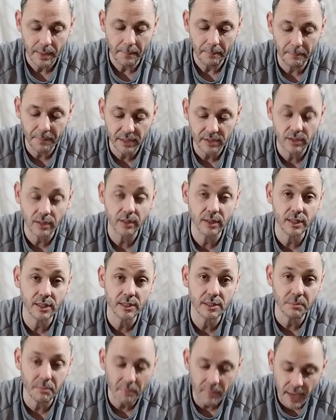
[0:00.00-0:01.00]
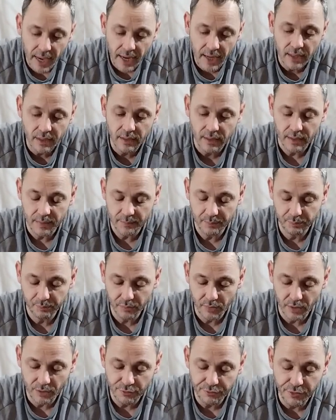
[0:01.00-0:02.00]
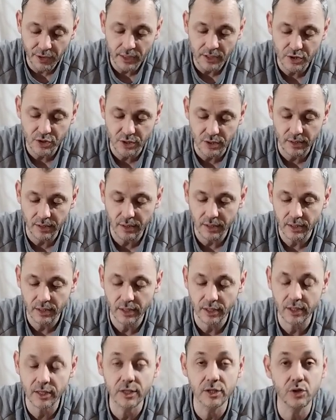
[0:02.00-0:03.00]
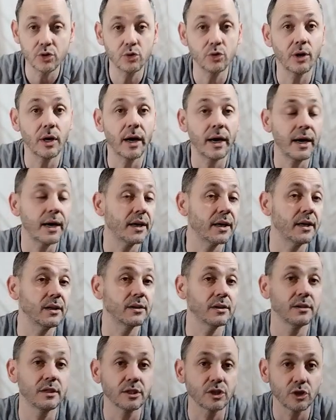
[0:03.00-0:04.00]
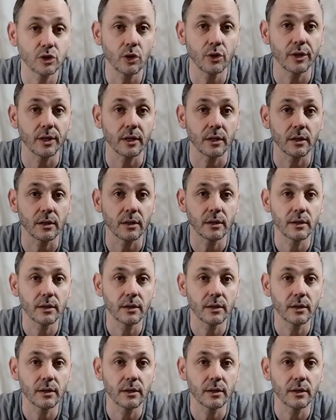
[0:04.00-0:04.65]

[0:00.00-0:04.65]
but its main function is to aerate the soil.